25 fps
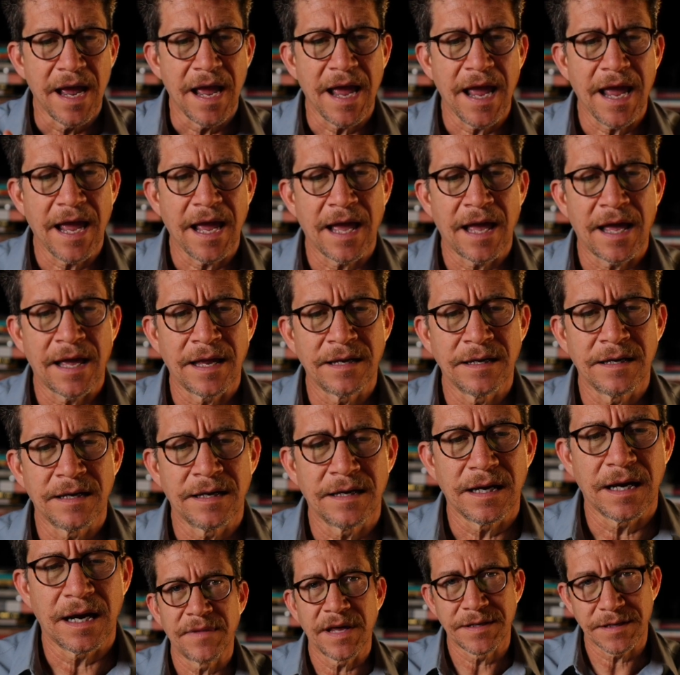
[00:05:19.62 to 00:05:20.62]

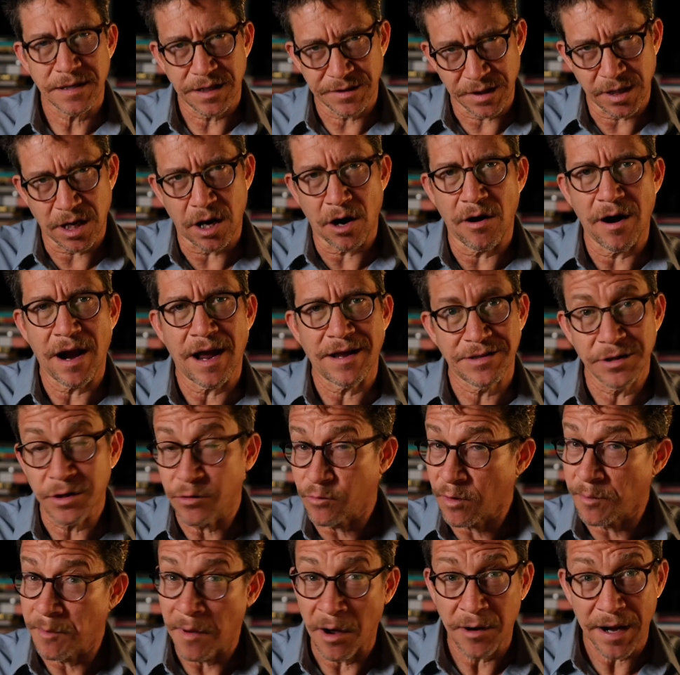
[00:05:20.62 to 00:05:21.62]
And they took the car out to a
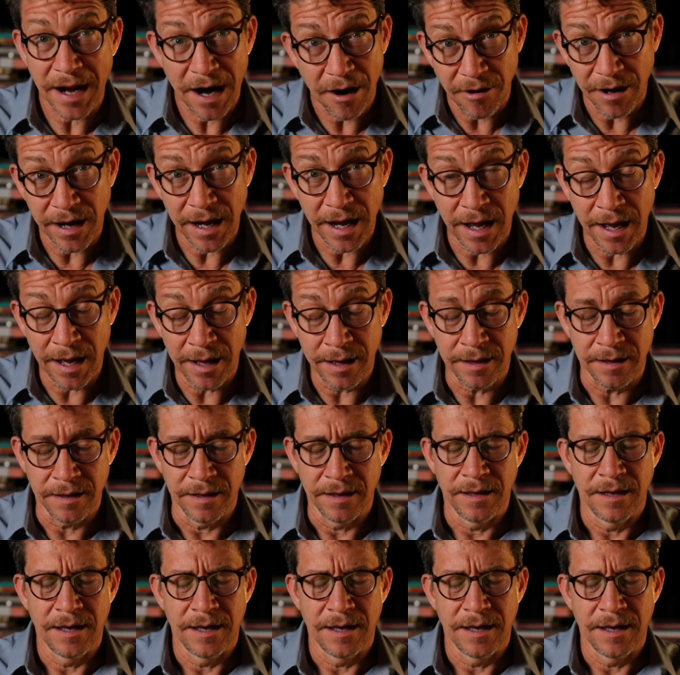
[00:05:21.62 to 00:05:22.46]
remote area.